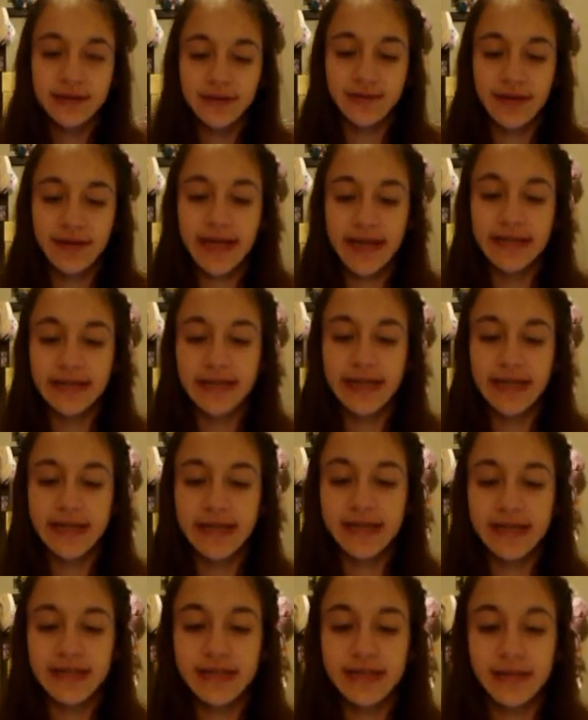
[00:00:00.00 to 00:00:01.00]
red
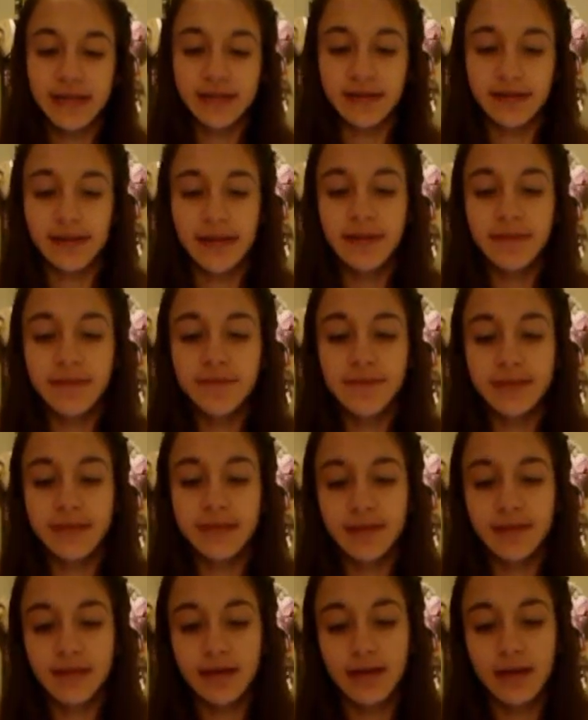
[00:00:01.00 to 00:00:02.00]
tint to your
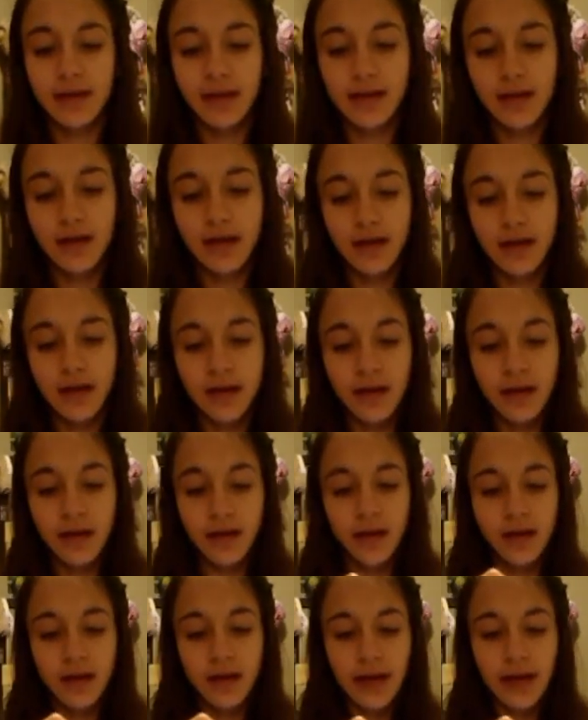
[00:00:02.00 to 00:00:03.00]
lips.
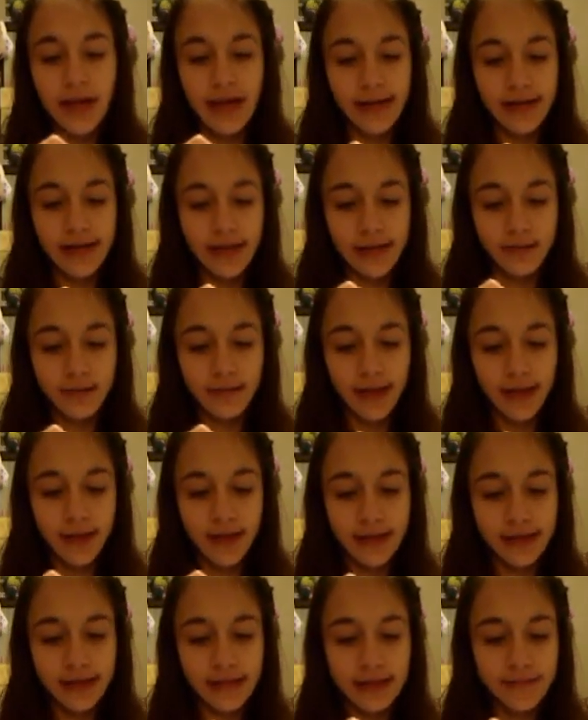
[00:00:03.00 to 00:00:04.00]
And oh my
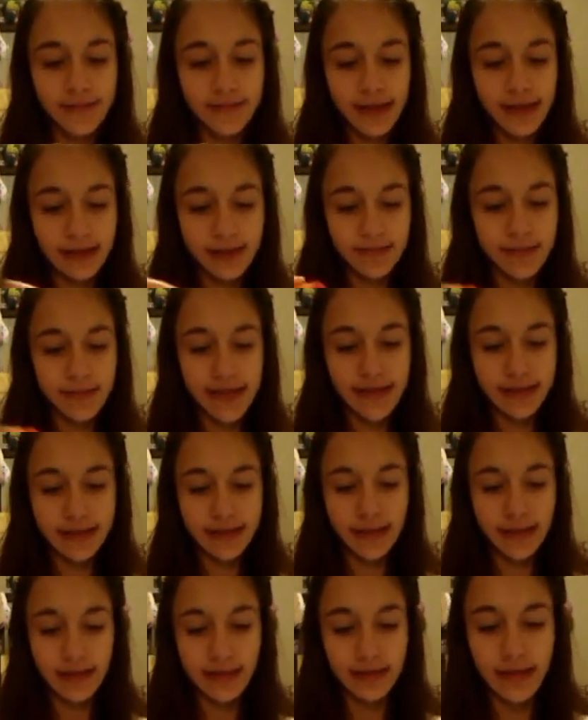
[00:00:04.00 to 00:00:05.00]
god, it smells
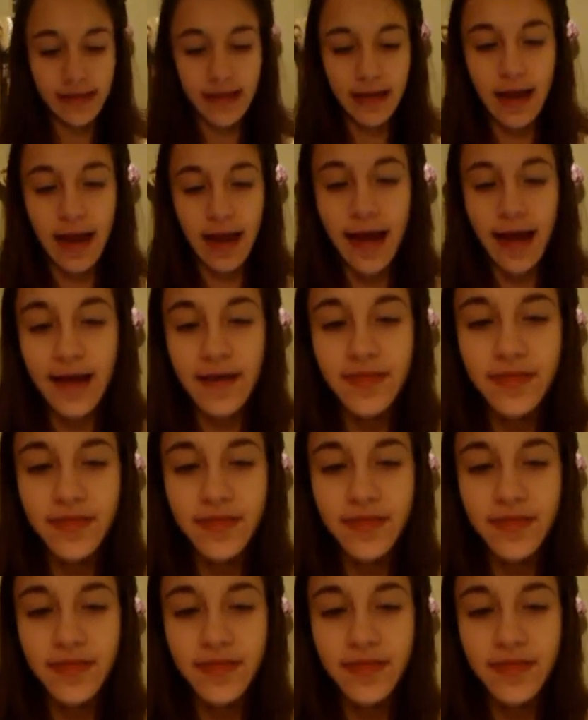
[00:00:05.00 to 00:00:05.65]
amazing. Like, I